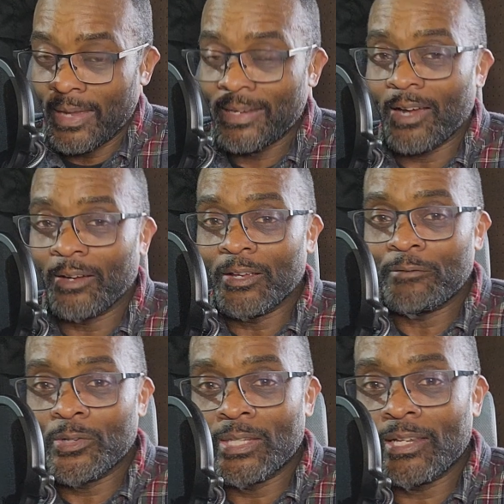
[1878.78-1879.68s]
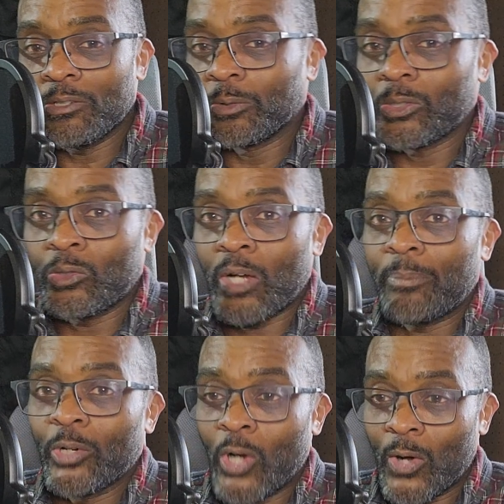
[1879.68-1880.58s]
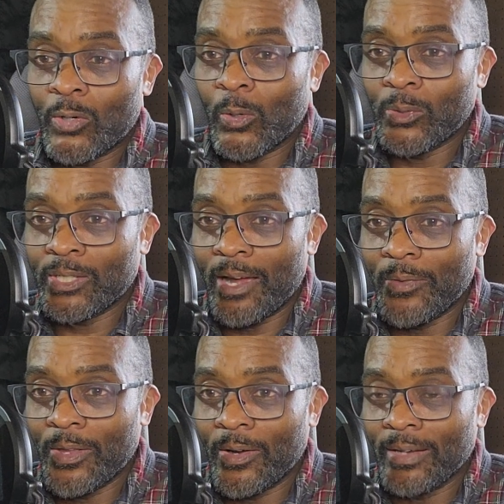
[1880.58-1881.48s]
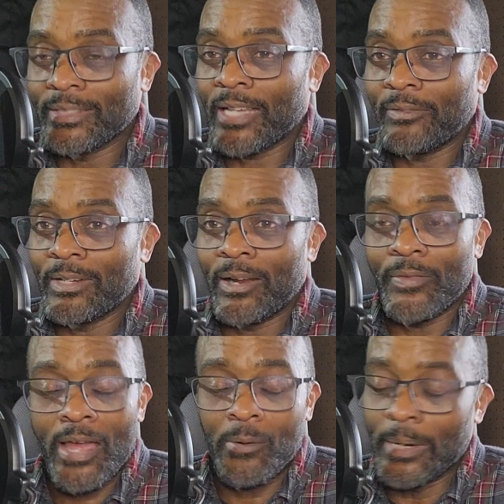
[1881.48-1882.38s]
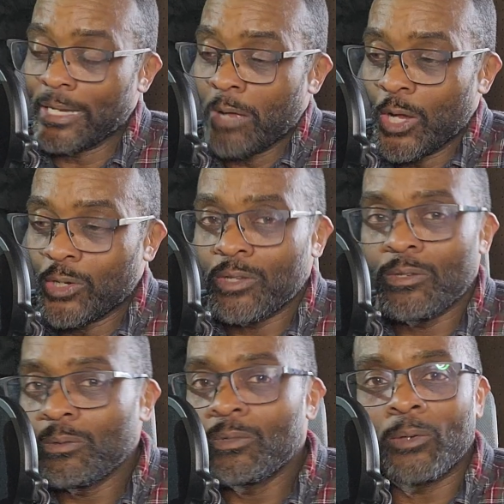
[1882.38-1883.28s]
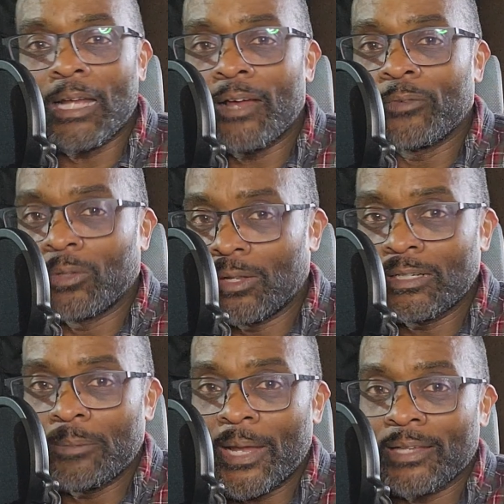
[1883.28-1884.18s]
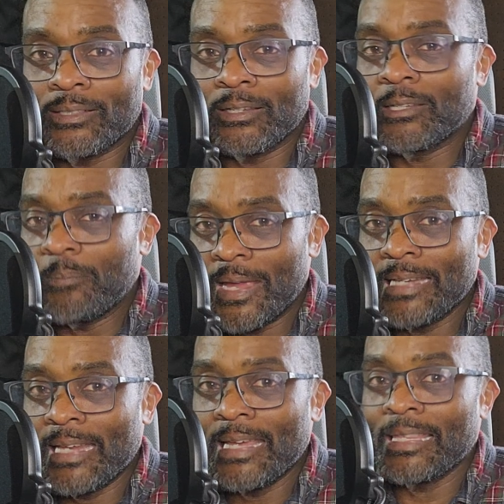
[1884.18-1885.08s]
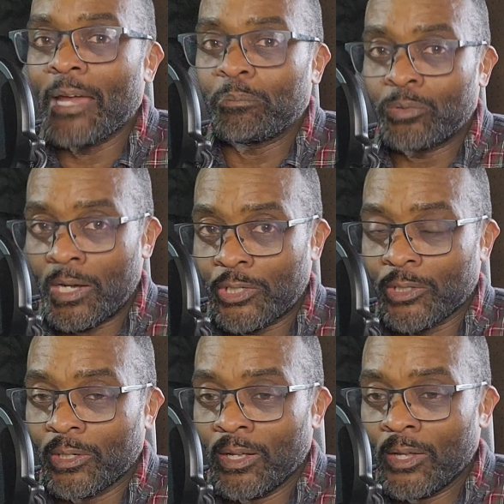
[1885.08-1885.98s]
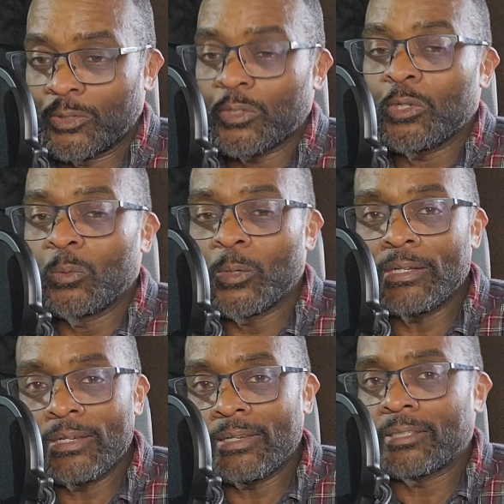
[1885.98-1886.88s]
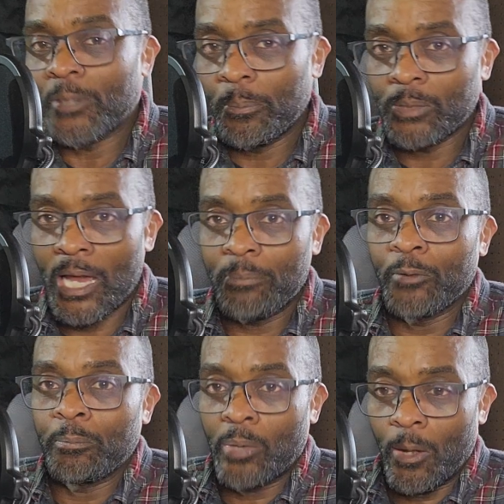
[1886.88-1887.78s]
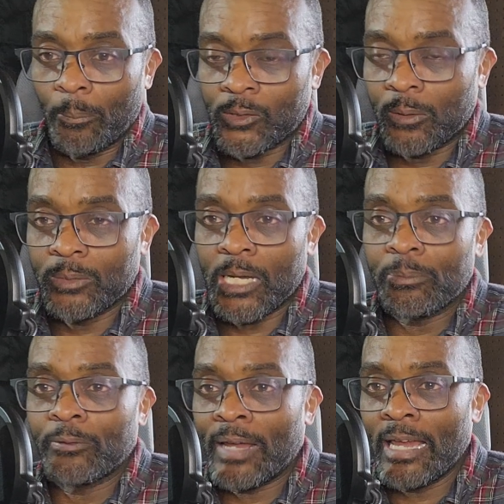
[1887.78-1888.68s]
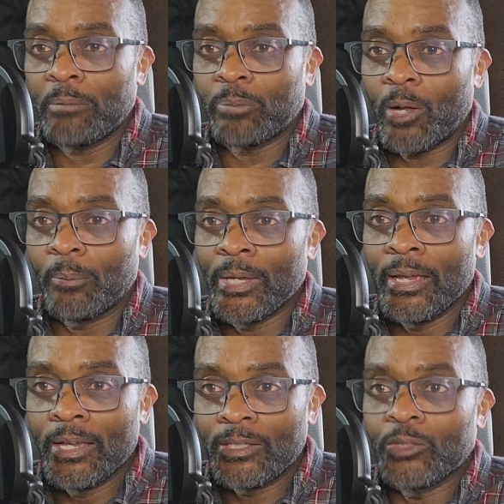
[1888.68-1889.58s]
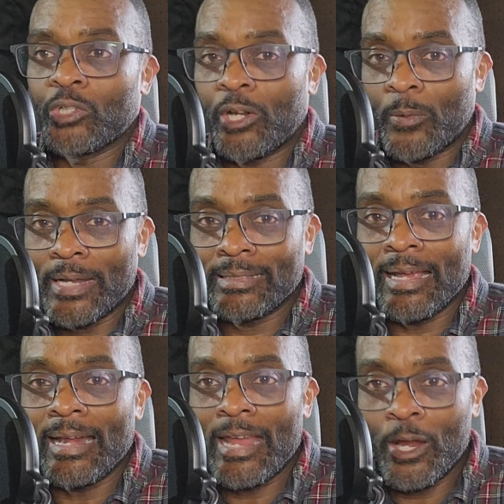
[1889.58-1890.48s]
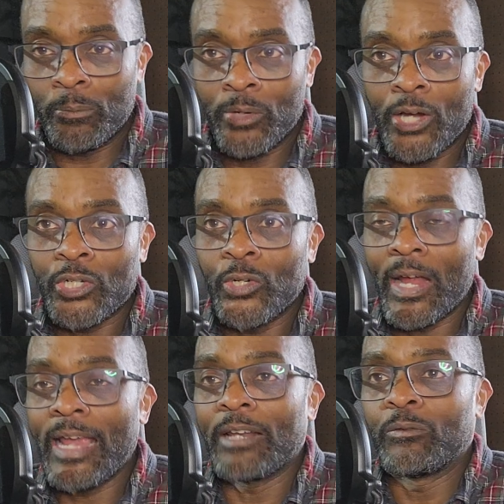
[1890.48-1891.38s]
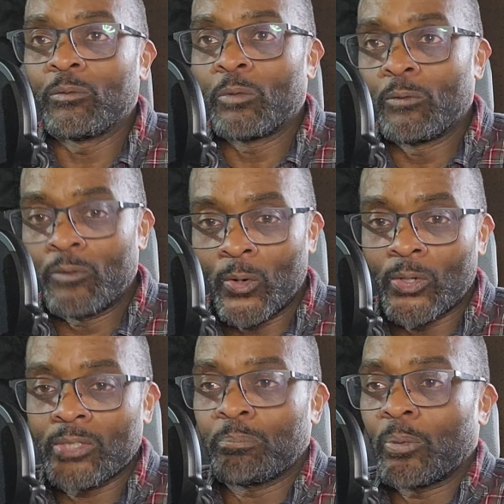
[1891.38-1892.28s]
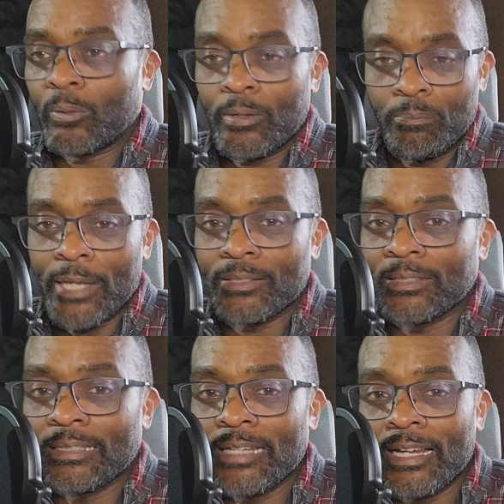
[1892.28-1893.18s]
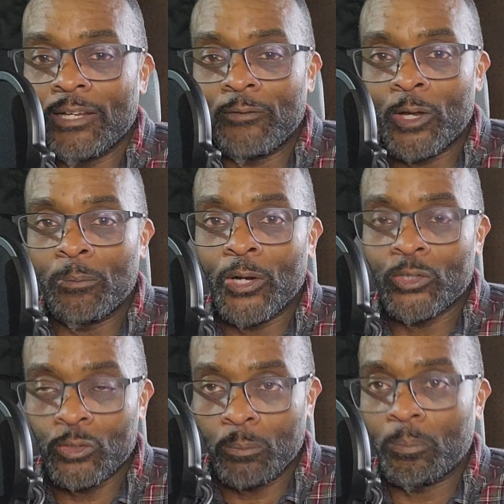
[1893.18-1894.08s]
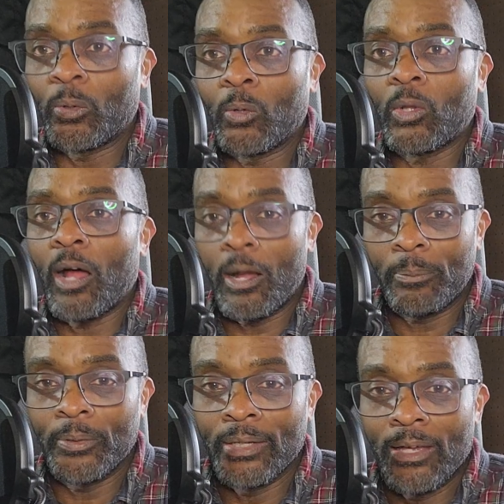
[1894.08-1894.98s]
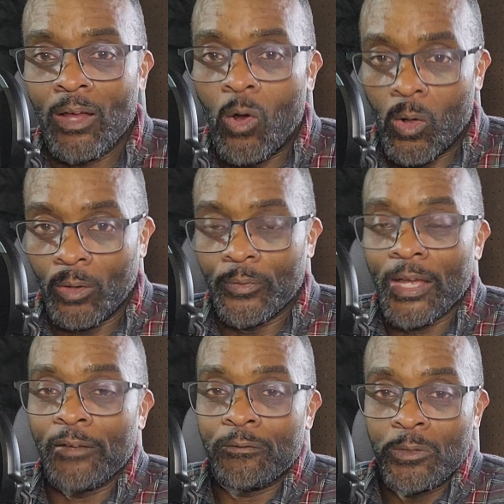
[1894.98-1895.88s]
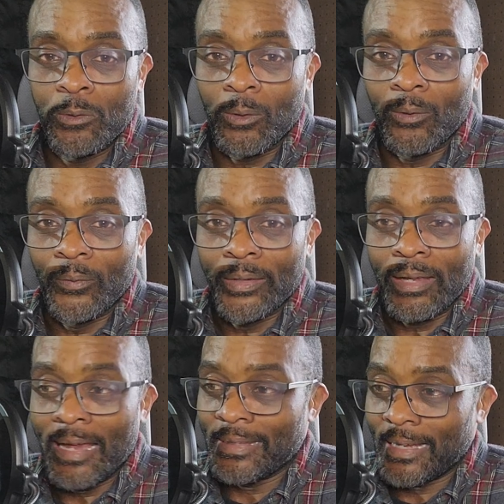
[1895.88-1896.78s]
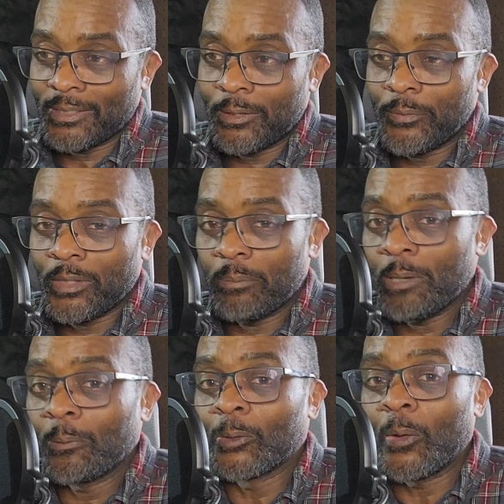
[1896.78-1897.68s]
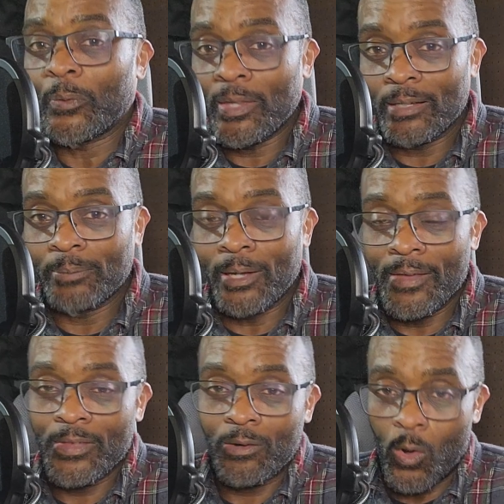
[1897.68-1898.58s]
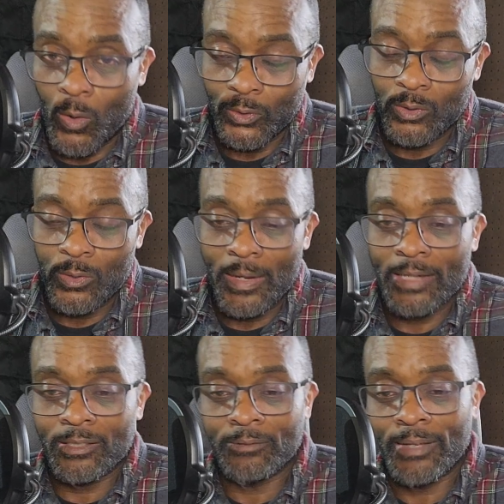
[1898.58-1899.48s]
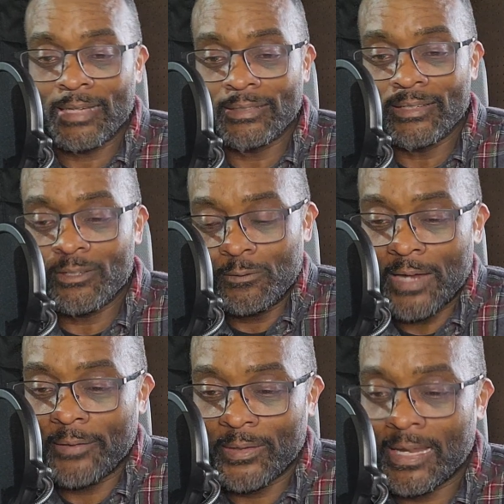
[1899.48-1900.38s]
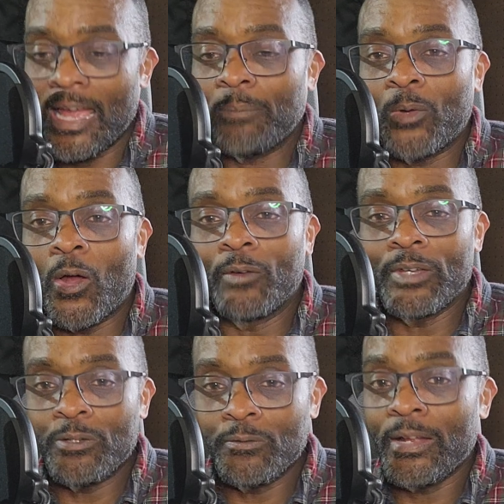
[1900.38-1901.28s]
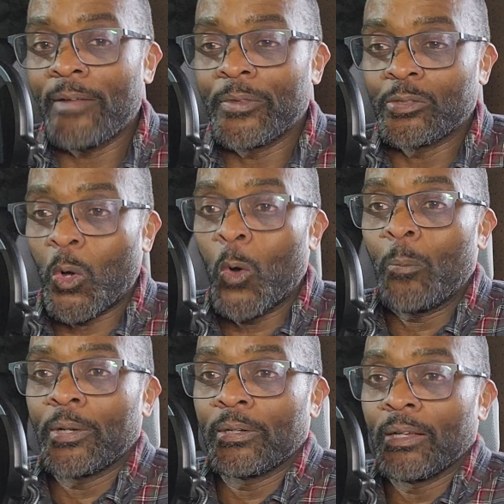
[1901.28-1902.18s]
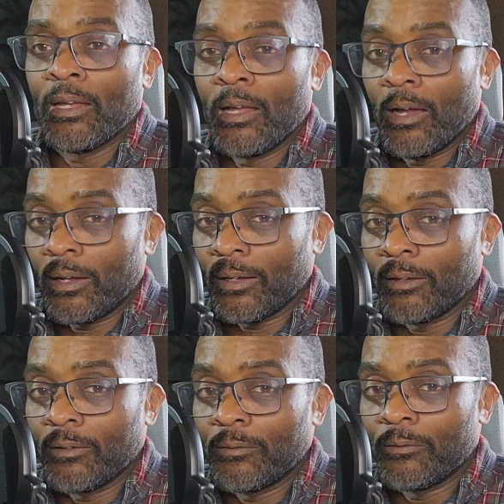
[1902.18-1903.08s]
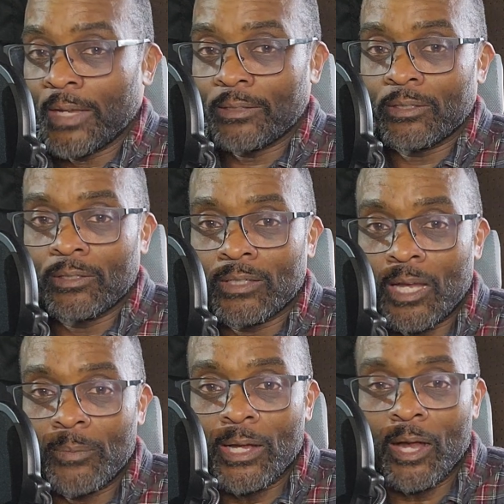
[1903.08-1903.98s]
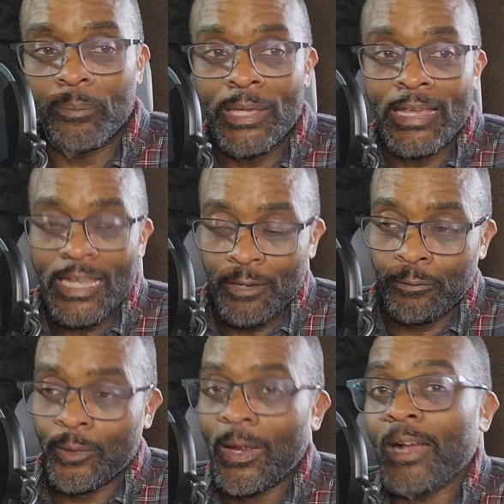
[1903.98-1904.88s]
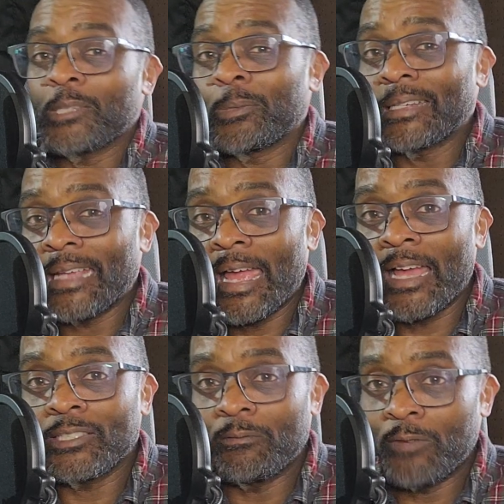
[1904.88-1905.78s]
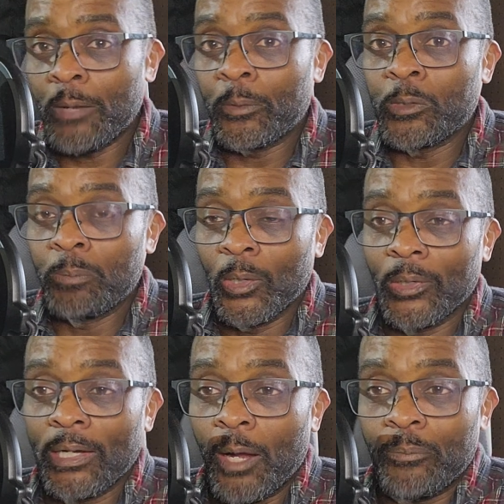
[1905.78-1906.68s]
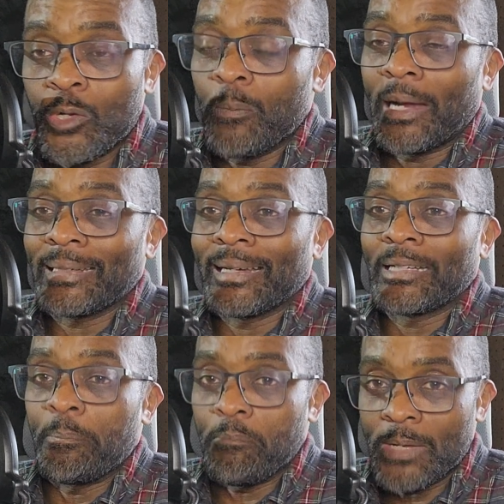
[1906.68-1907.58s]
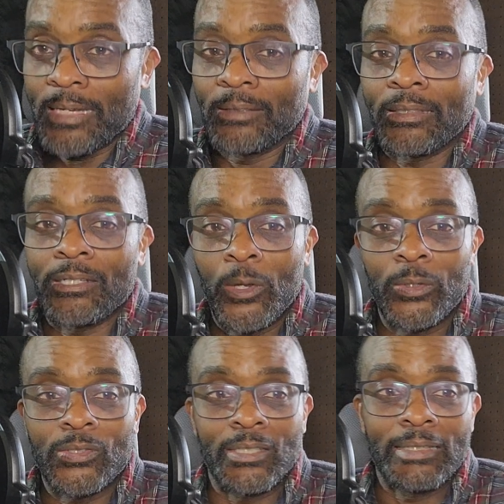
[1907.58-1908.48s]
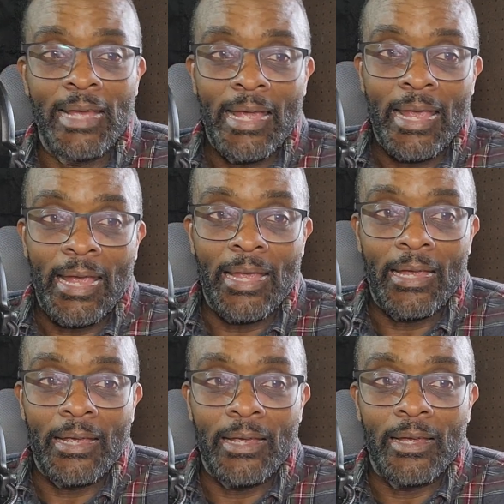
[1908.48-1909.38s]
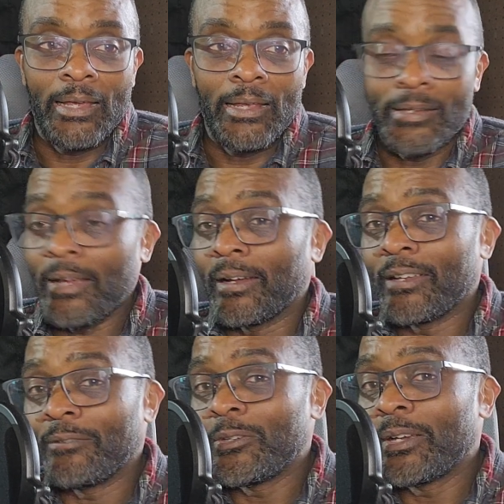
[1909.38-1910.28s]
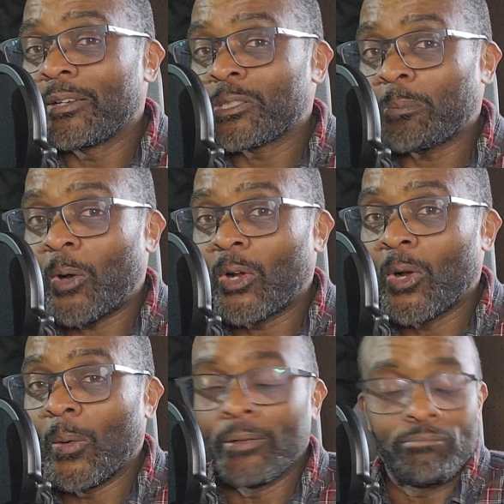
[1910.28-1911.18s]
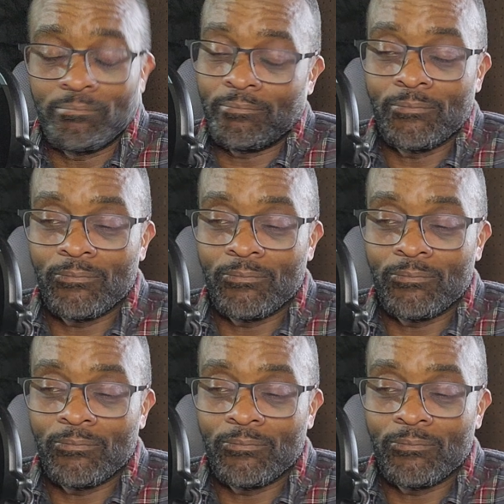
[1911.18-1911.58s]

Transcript: Now, if you're thinking you'll just drop a garden hose down there and siphon it out that way, you don't have the lung capacity to maintain that pressure. So you would need some type of pump, some type of hand pump to generate that air pressure and reverse basically negative air pressure to pull up all of that fuel. And that's something that people don't think about. And then also you add to the fact that you've got the cap off and you've got this open uh, vent coming up. If there has been gas and vapors building up, you might not immediately notice it. And yeah, if you get a spark going,